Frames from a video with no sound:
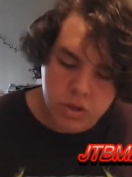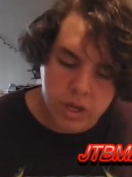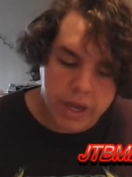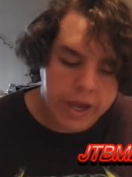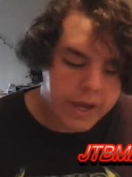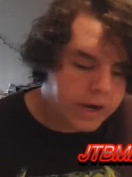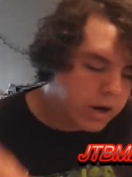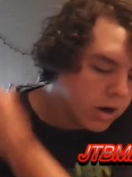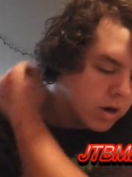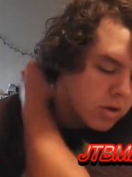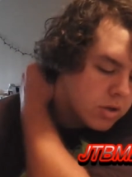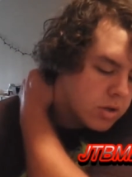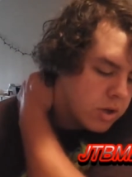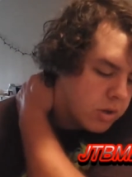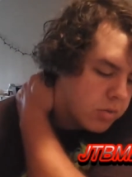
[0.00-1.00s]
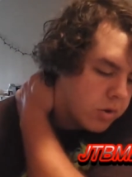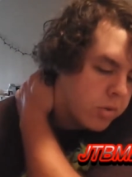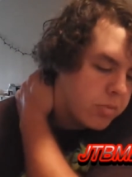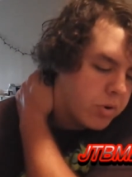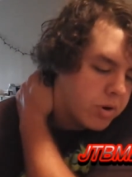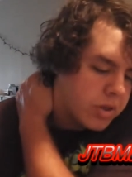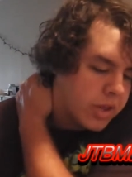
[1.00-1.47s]
And also, one
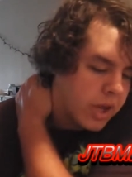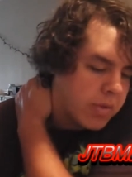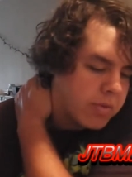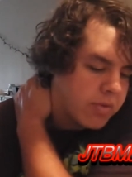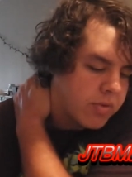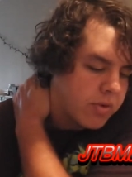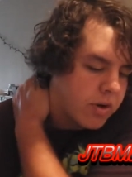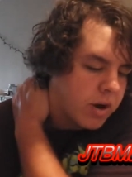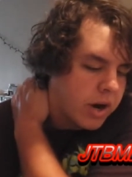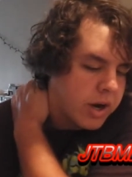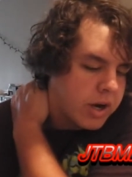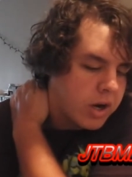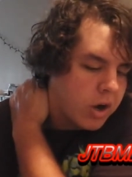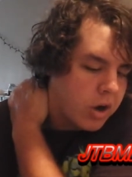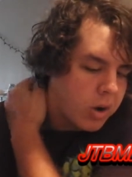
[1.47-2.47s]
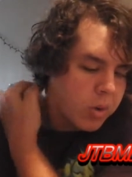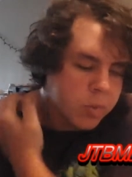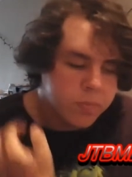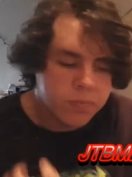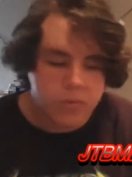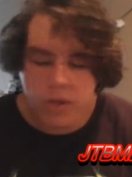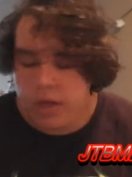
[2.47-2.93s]
more thing before I go.
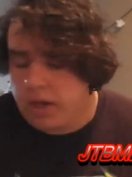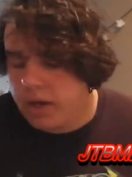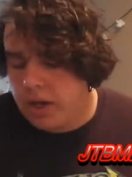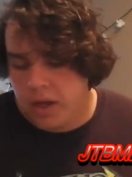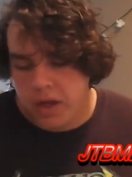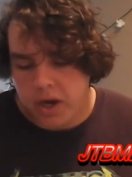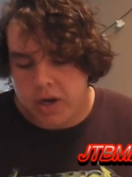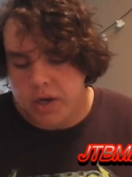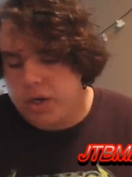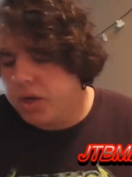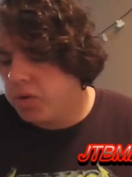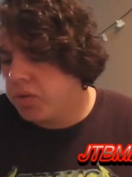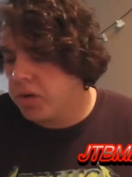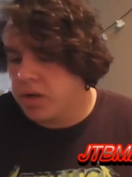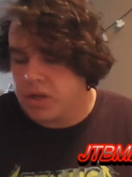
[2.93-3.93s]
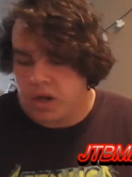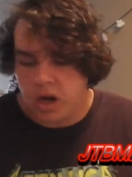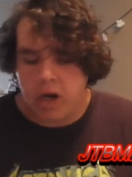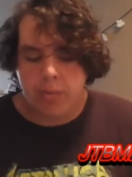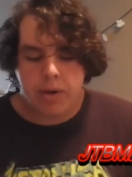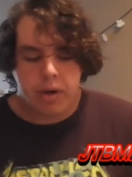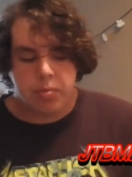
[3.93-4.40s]
I do want to
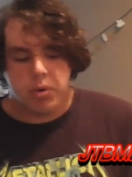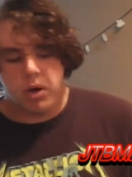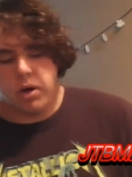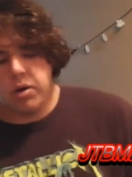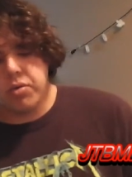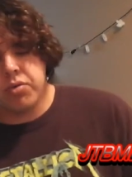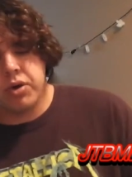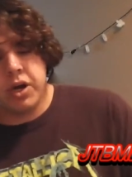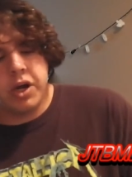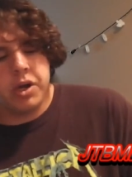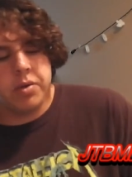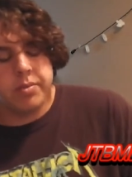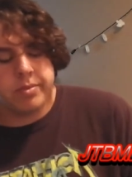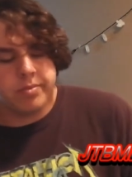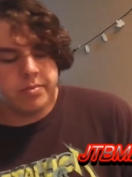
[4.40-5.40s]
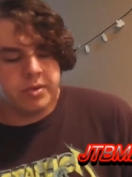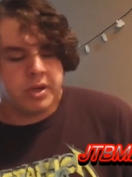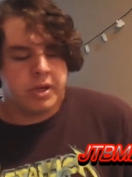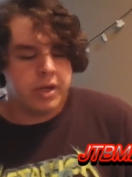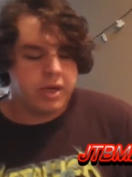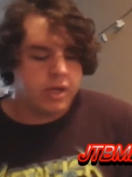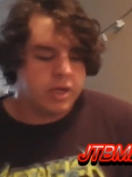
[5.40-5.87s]
talk about Paul Gray
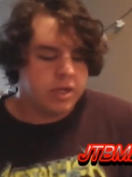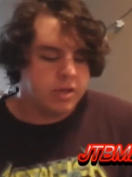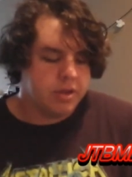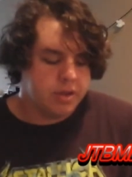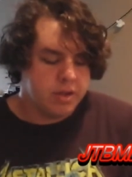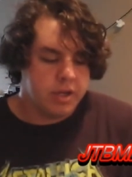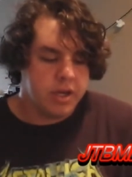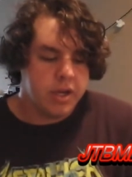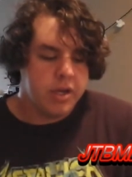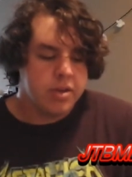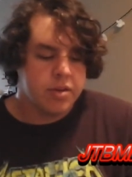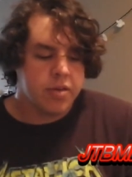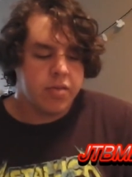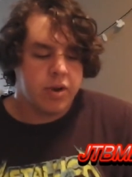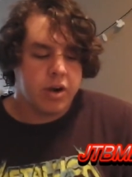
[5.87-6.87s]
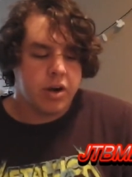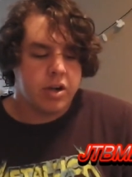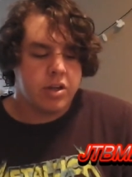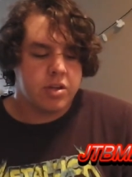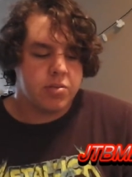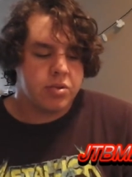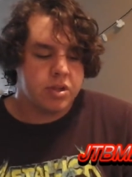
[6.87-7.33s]
because he is a
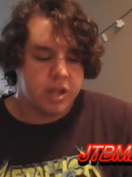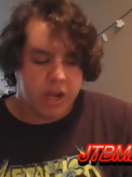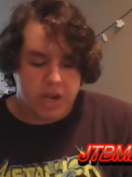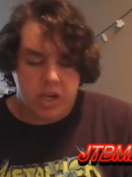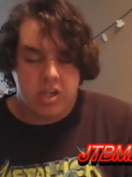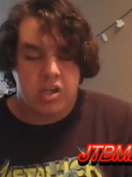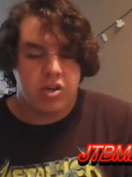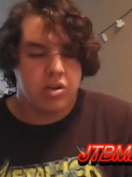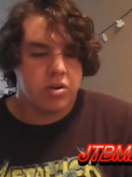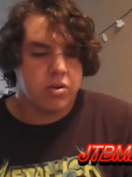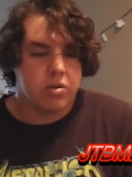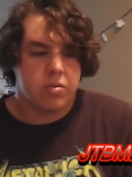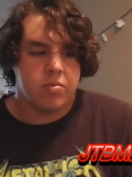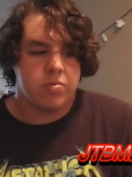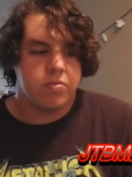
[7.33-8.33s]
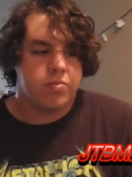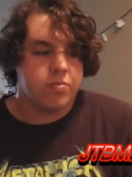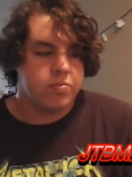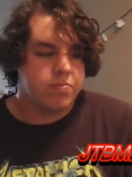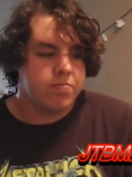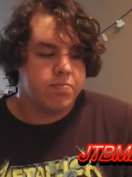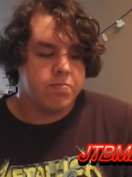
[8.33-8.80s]
very substantial
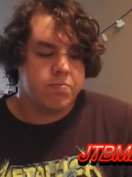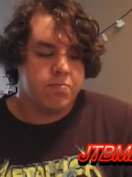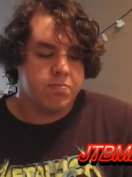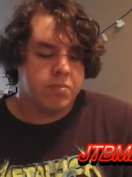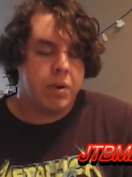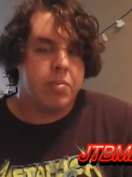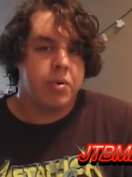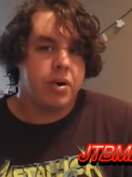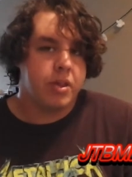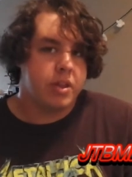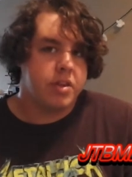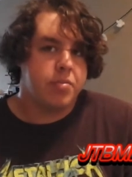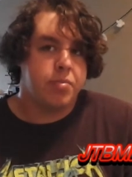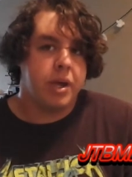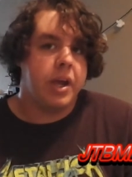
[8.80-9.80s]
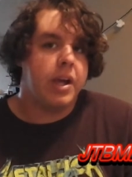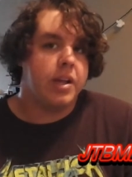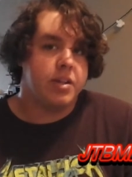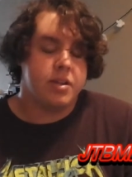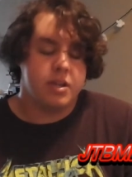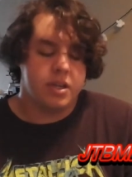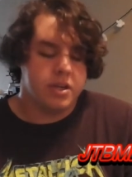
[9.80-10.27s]
member of this
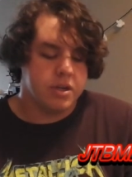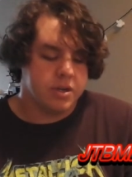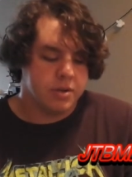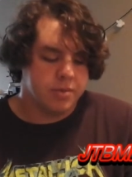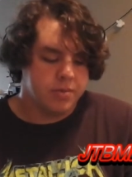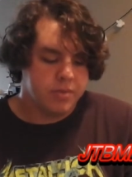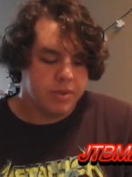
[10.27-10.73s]
band still.